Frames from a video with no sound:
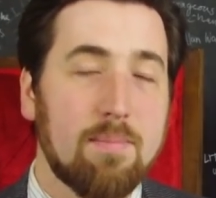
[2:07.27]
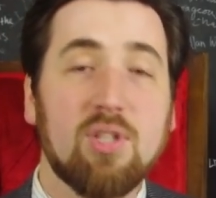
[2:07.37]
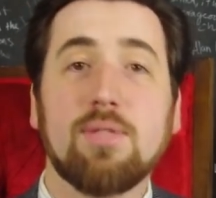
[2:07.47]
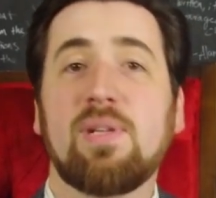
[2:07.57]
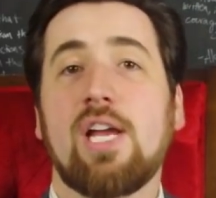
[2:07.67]

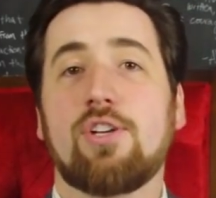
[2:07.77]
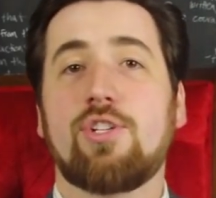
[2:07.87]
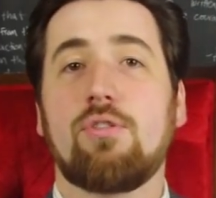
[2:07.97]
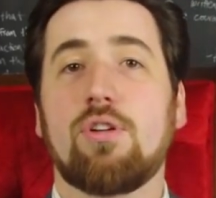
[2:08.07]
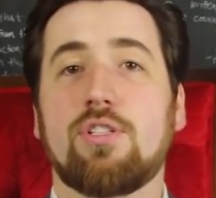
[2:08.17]
Multiplayer
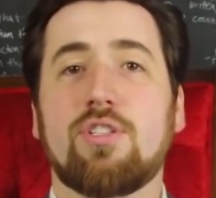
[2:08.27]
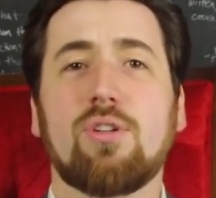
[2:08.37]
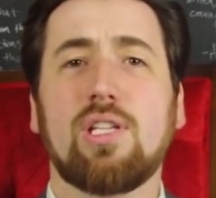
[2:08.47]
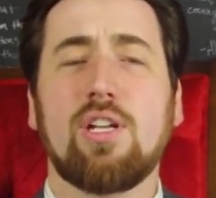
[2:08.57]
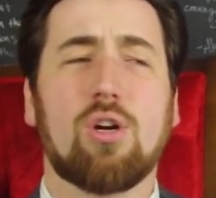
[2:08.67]
shooters
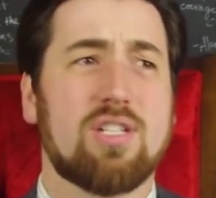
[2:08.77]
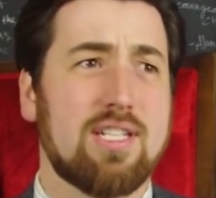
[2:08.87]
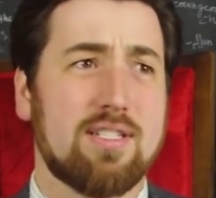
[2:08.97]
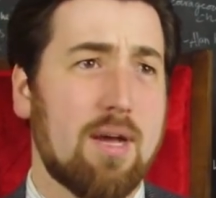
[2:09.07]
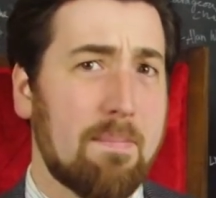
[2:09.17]
certainly
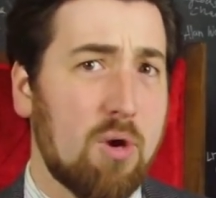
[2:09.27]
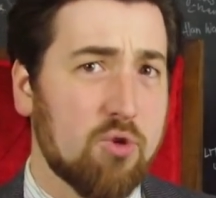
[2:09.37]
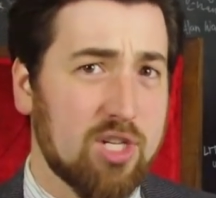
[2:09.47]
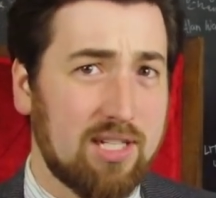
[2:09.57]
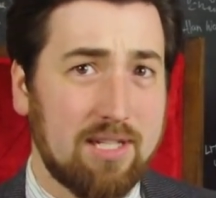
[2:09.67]
aren't as
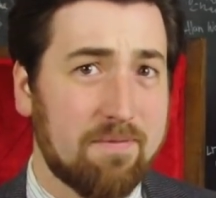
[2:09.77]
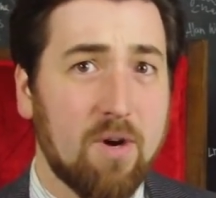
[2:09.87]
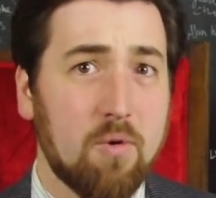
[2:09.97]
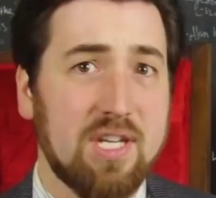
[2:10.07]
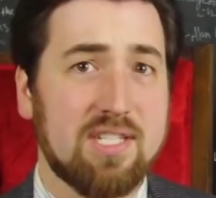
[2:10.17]
emotionally
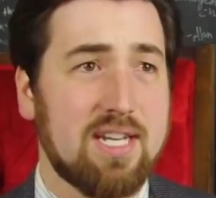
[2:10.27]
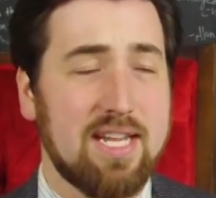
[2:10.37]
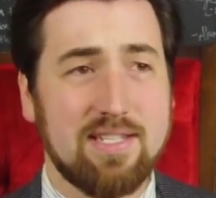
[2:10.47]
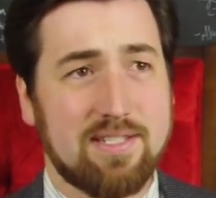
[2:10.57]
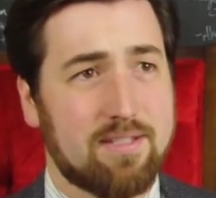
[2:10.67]
focused
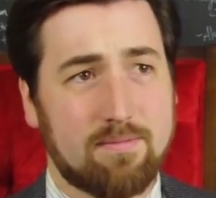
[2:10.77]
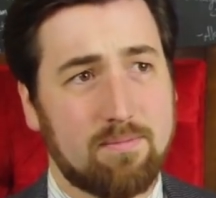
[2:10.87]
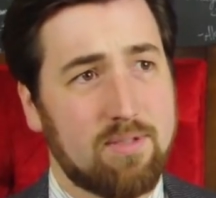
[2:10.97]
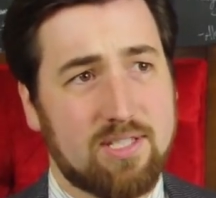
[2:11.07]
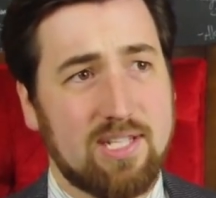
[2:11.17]
as
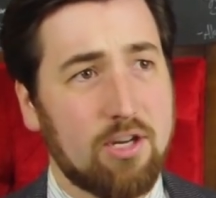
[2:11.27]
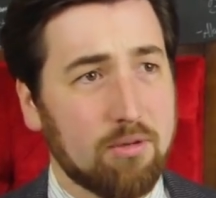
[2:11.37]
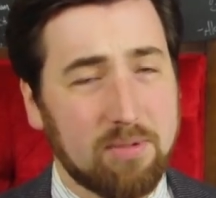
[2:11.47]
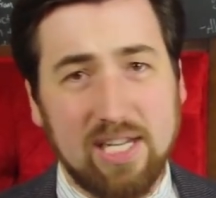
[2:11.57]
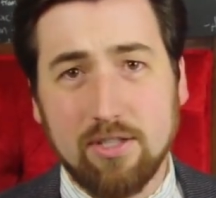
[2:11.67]

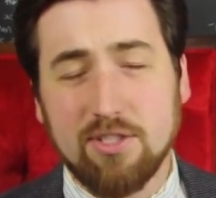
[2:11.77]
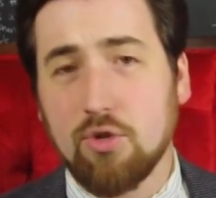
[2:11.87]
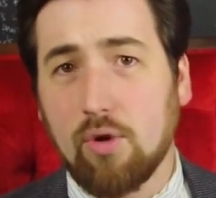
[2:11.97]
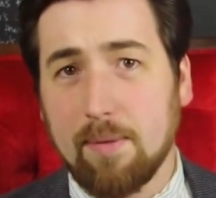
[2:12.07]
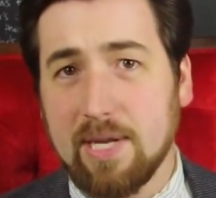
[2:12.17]
single player
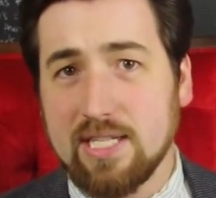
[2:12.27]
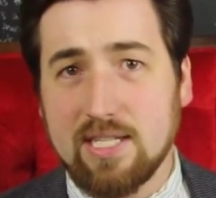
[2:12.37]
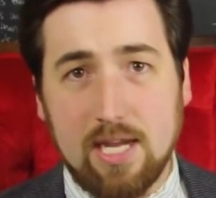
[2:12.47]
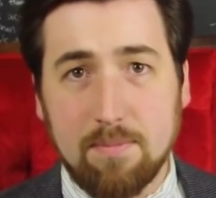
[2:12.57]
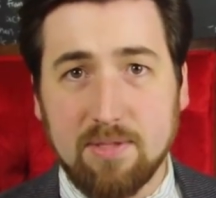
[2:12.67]
story
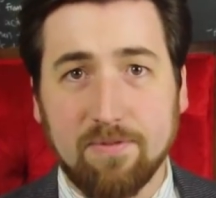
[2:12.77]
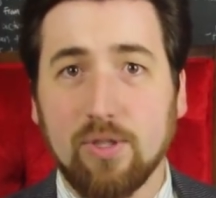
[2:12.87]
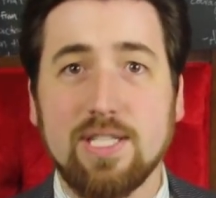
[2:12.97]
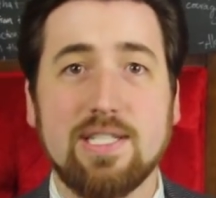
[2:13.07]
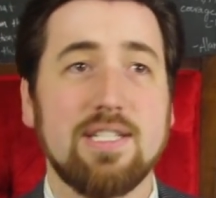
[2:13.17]
based games,
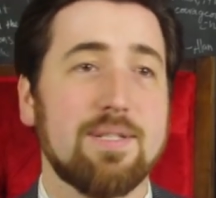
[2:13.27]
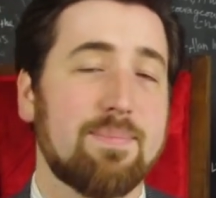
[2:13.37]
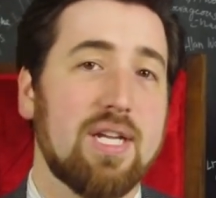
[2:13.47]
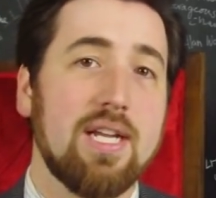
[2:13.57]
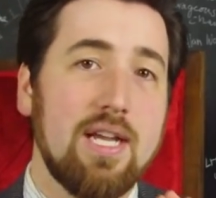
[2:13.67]
for instance,
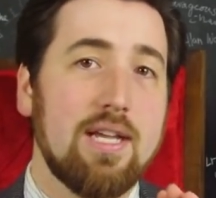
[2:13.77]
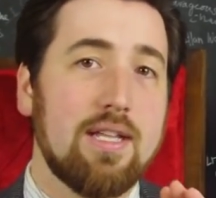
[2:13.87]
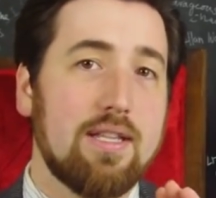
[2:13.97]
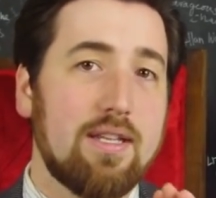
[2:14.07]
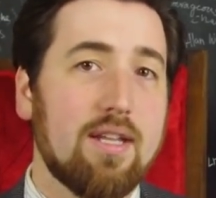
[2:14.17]
but
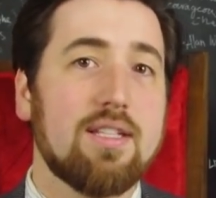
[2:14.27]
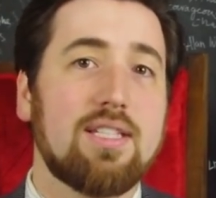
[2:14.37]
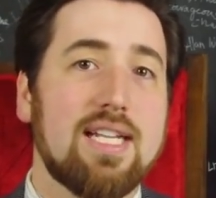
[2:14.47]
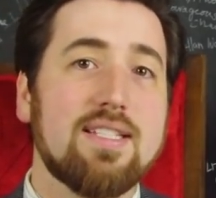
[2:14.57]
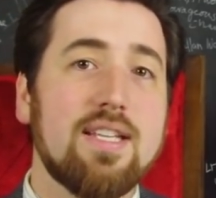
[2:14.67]

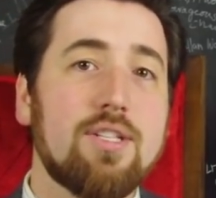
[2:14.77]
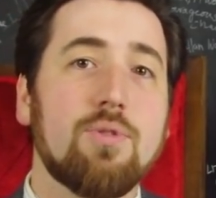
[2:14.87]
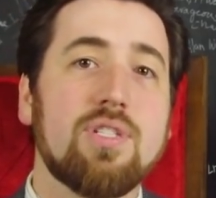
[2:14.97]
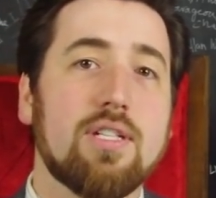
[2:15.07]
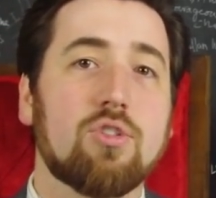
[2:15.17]
nonetheless, they
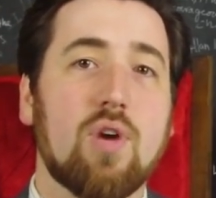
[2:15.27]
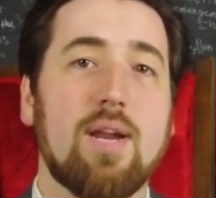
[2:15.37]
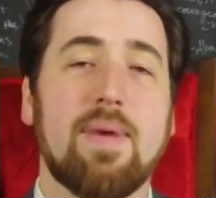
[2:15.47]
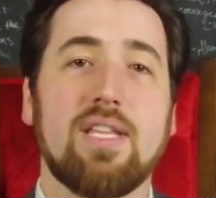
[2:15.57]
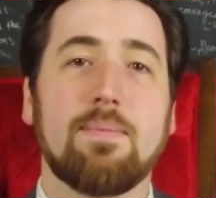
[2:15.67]
do still
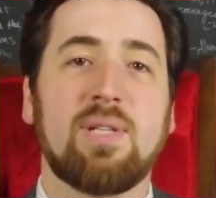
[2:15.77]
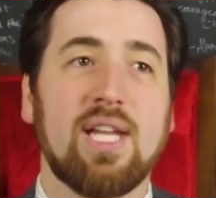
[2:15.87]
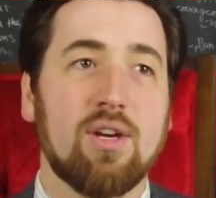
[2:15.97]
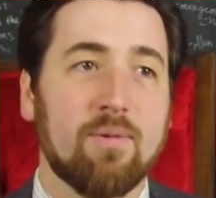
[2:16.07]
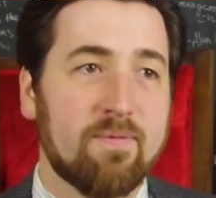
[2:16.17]
try to make the
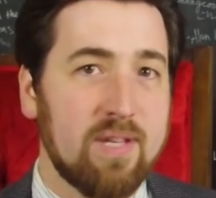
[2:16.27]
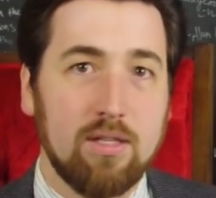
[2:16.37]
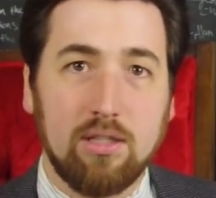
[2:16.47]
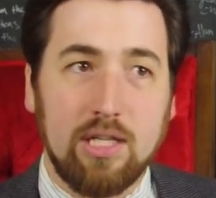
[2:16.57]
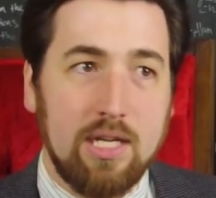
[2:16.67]
player
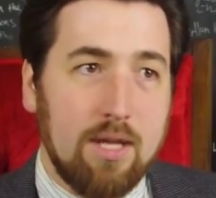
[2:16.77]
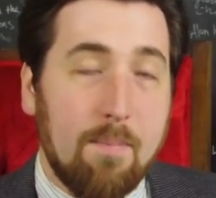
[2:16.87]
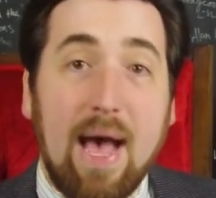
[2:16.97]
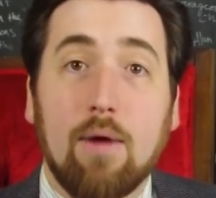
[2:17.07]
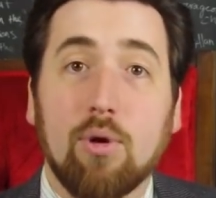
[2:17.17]
feel
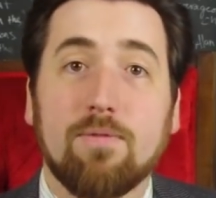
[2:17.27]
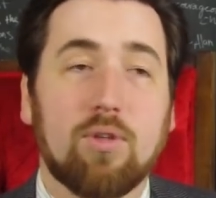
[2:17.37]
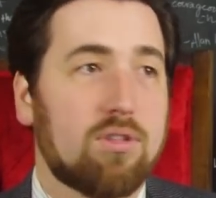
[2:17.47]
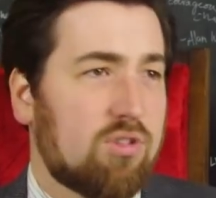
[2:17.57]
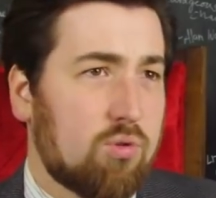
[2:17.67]

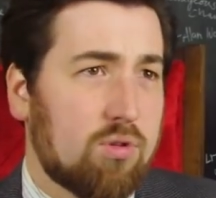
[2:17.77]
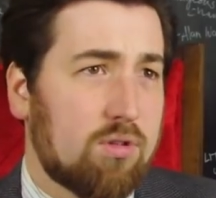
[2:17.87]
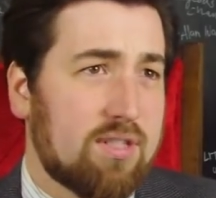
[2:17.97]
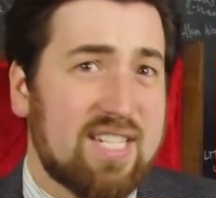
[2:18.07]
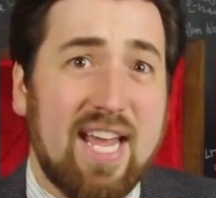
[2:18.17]
powerful
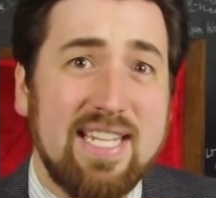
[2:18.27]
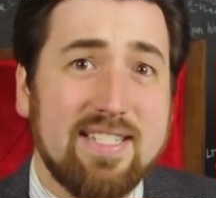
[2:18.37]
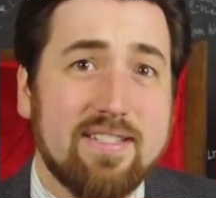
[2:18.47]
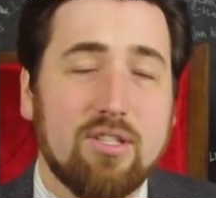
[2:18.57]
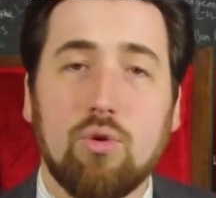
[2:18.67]
or
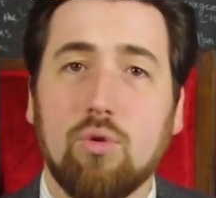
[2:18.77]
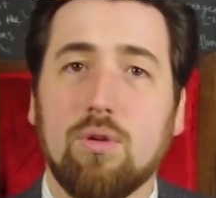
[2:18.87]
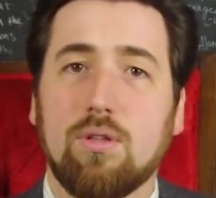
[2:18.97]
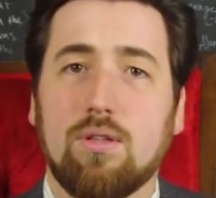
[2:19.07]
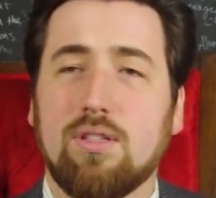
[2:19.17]
tense
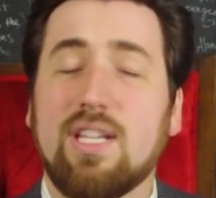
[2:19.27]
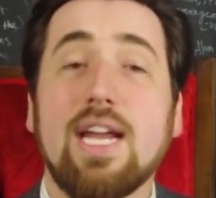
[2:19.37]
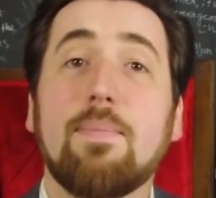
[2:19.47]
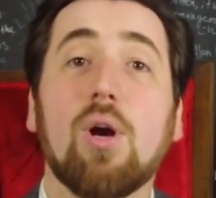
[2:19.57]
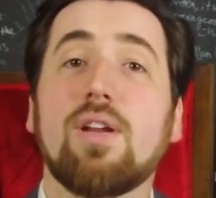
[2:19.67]
or
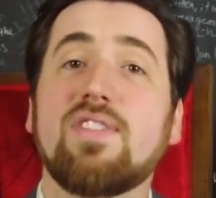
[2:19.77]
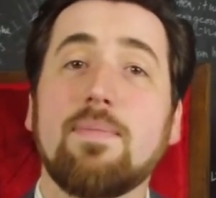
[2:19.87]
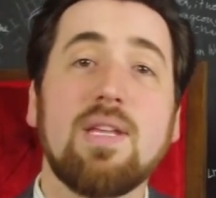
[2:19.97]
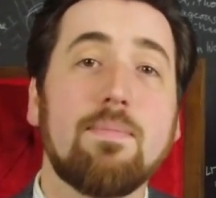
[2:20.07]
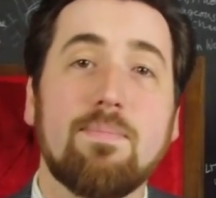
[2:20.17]
like part of
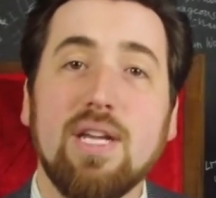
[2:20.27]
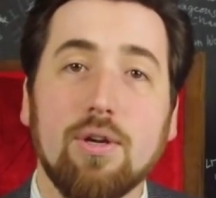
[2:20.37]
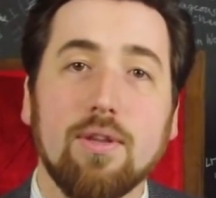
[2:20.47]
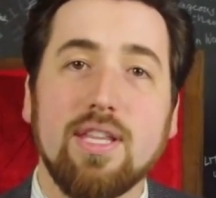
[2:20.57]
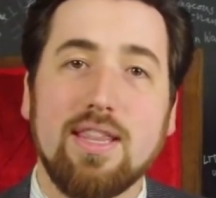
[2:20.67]
something
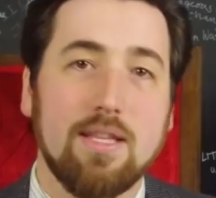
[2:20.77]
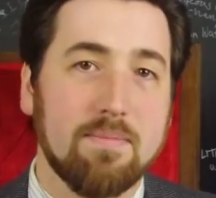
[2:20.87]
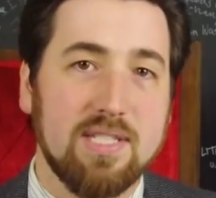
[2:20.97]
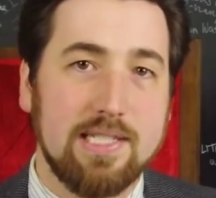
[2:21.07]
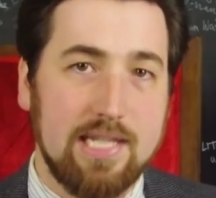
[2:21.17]
bigger than
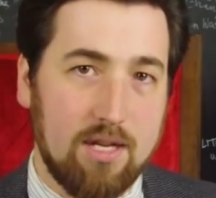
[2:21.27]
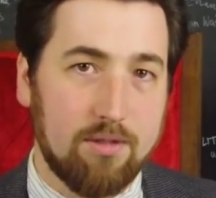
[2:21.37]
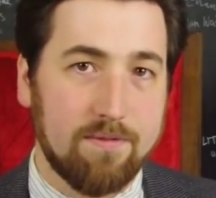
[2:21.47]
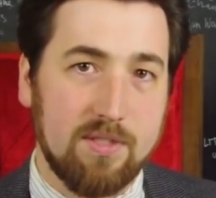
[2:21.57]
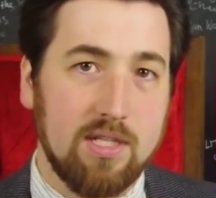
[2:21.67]

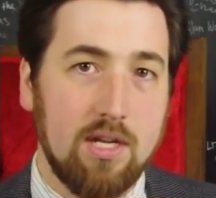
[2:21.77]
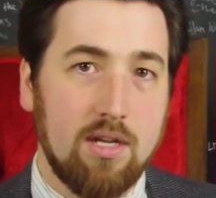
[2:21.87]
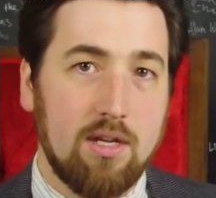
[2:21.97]
themselves.